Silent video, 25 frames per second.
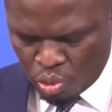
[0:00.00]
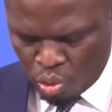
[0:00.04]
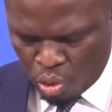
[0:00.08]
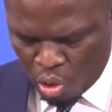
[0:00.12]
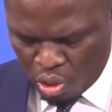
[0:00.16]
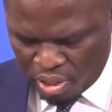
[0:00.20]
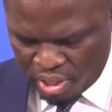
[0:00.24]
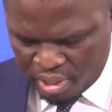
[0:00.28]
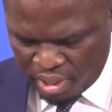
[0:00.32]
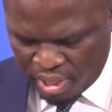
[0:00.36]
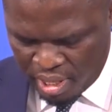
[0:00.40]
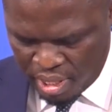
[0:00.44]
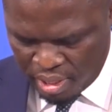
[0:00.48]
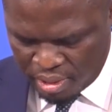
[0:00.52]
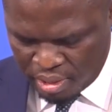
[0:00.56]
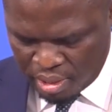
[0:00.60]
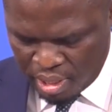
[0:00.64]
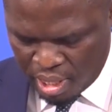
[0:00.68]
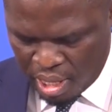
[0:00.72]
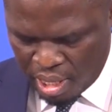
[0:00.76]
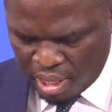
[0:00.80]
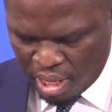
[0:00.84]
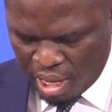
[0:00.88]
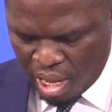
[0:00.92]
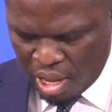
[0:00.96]
coordinate
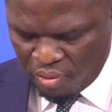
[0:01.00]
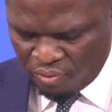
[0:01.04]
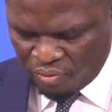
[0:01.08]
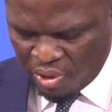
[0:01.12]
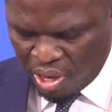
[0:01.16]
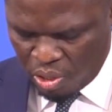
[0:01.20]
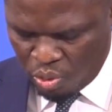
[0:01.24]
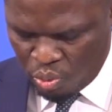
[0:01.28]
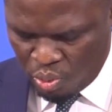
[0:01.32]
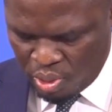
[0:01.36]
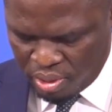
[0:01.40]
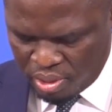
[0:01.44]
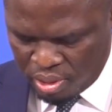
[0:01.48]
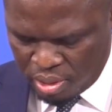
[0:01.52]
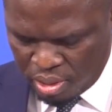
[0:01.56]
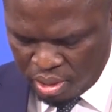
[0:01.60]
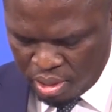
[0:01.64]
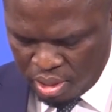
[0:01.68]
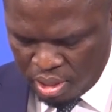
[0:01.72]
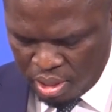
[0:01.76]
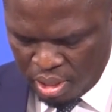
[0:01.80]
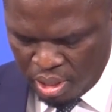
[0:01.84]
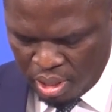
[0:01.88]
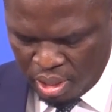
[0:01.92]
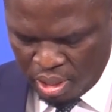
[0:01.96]
and evaluate
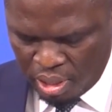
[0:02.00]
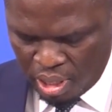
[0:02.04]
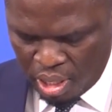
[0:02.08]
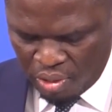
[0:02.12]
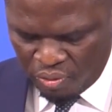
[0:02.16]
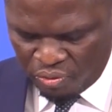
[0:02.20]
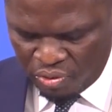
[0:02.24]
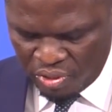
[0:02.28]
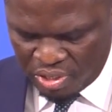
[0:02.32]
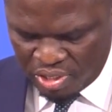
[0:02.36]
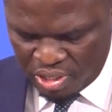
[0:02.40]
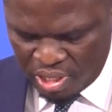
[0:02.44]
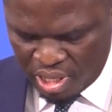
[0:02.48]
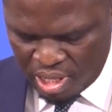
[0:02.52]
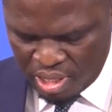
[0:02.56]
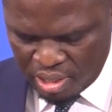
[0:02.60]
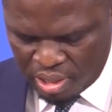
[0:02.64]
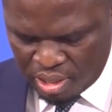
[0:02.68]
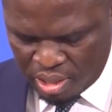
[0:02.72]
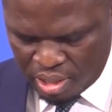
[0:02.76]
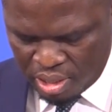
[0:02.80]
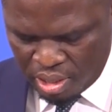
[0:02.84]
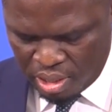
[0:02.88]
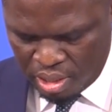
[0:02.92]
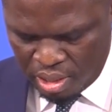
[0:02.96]
the
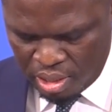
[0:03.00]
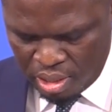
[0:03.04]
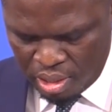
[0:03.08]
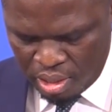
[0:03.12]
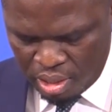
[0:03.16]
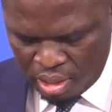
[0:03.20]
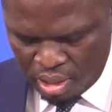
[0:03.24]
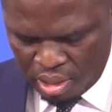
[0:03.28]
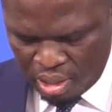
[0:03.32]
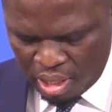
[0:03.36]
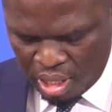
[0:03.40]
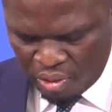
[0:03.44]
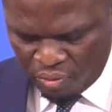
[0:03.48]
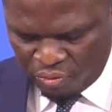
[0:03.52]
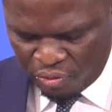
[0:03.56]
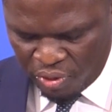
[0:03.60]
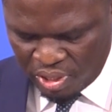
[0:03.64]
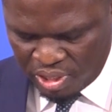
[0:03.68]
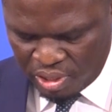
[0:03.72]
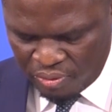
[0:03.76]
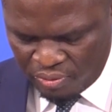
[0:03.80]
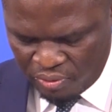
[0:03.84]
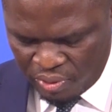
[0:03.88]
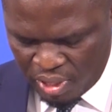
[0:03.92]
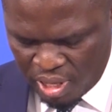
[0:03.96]
efficiency, the
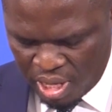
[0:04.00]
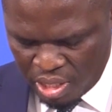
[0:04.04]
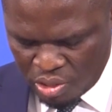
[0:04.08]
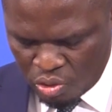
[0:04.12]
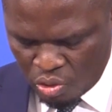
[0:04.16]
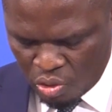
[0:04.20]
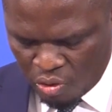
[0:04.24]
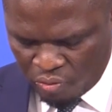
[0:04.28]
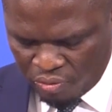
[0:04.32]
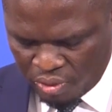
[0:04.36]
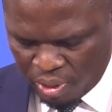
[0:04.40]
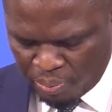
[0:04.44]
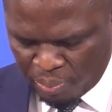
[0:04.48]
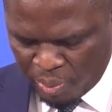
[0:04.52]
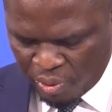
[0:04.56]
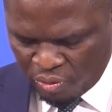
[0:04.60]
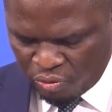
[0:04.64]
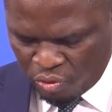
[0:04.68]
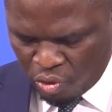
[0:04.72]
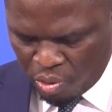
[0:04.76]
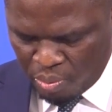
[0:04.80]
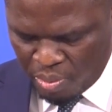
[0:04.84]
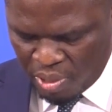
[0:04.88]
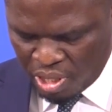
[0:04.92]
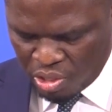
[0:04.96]
effectiveness of the
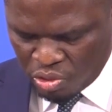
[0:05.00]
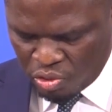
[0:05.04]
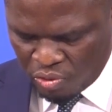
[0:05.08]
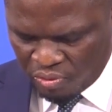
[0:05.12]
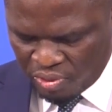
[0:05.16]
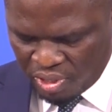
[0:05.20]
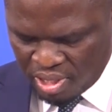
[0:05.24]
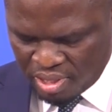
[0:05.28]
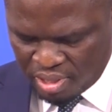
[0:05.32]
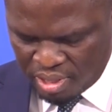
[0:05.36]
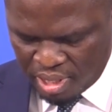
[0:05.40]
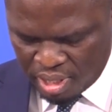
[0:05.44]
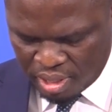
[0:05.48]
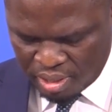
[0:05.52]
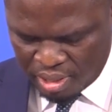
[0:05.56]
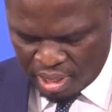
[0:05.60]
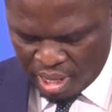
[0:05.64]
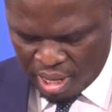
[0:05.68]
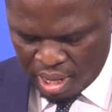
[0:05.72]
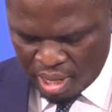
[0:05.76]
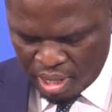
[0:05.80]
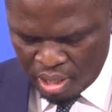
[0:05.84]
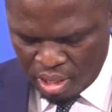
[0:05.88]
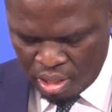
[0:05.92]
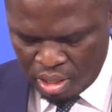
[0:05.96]
performance of the
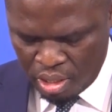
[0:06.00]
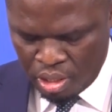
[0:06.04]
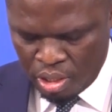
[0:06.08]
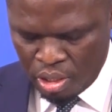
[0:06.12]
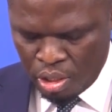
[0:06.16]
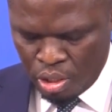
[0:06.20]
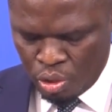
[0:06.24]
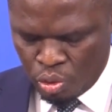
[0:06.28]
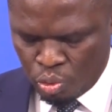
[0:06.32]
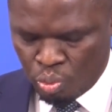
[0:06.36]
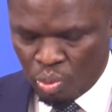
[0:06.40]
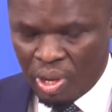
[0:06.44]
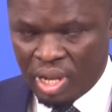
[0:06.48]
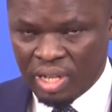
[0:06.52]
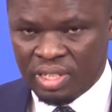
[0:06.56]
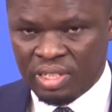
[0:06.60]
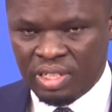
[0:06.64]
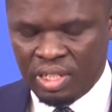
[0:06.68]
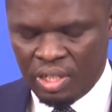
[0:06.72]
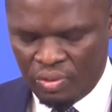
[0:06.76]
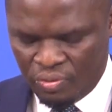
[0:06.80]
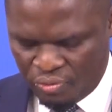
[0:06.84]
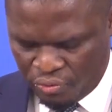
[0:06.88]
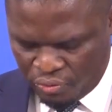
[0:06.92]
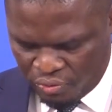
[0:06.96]
sector to
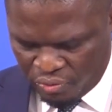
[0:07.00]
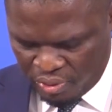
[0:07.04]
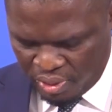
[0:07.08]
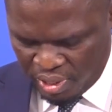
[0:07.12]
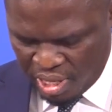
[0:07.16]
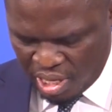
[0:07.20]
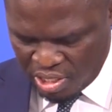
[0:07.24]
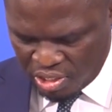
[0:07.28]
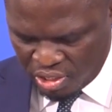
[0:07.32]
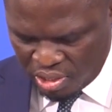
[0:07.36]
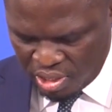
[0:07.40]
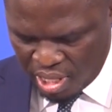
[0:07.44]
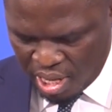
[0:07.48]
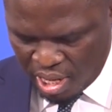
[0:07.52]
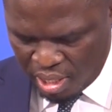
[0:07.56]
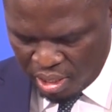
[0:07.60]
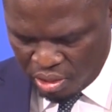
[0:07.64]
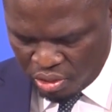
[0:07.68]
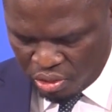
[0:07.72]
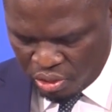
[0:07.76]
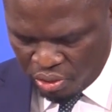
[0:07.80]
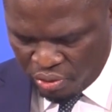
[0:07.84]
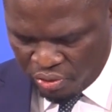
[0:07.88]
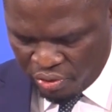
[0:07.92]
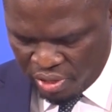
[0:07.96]
achieve national
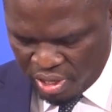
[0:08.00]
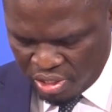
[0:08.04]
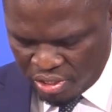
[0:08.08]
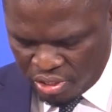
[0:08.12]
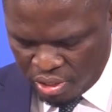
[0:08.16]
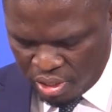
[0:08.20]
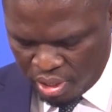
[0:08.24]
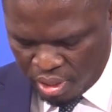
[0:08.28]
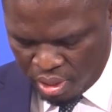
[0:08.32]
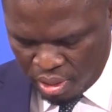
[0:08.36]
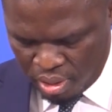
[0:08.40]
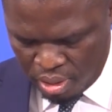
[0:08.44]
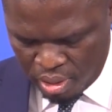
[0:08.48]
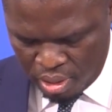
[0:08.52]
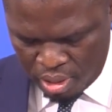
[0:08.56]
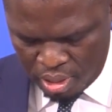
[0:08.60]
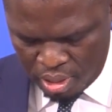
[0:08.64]
integration